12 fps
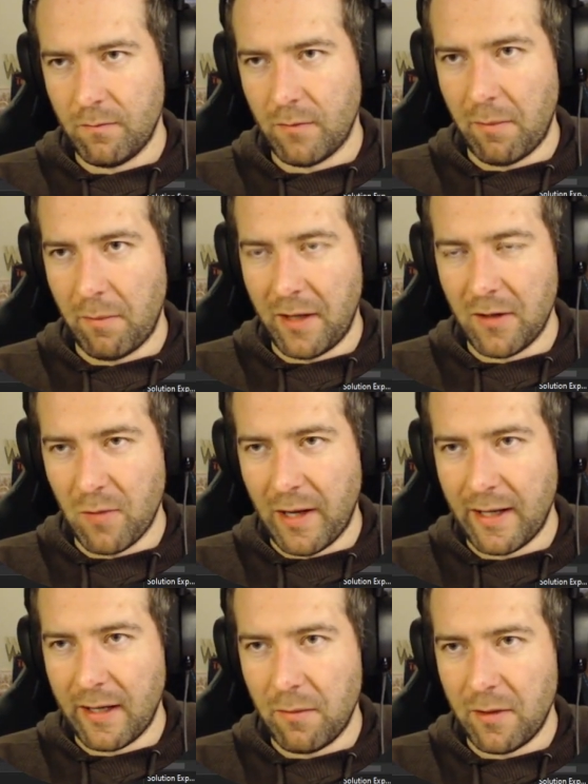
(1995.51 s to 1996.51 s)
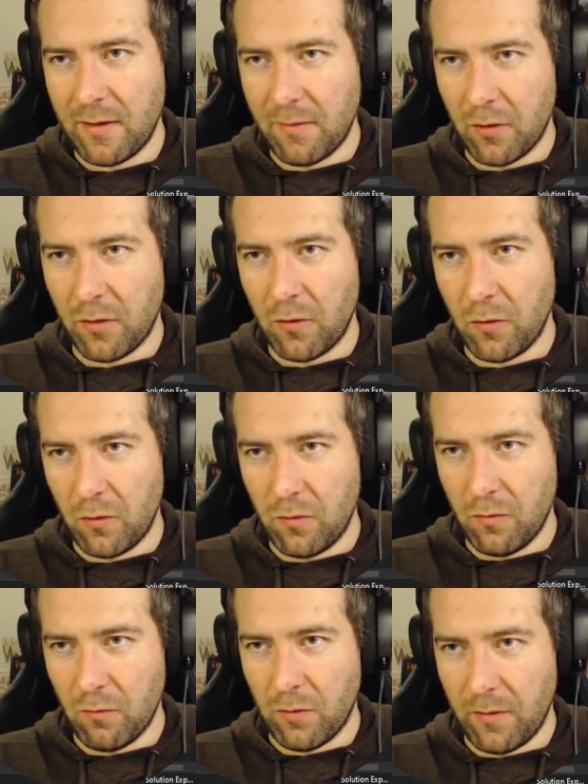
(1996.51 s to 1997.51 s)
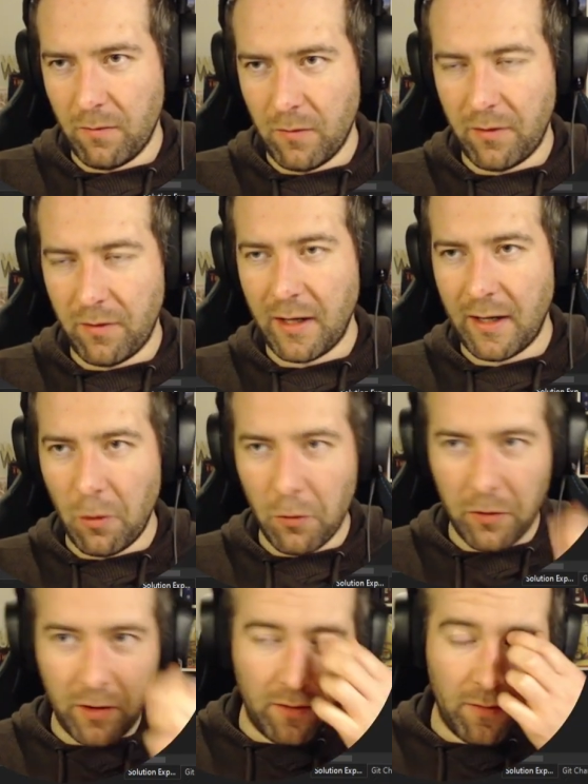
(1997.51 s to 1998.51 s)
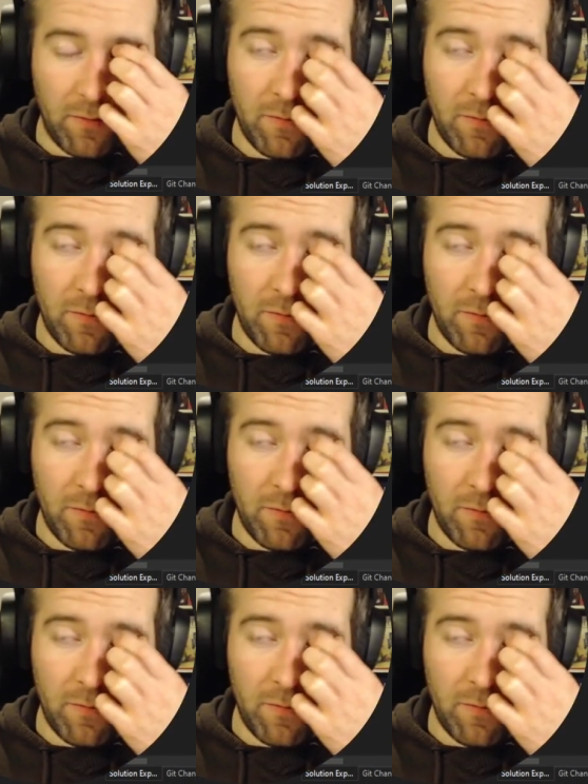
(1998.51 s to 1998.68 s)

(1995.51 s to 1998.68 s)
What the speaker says: My mind is blanking a bit. I'm gonna do a thing I learned in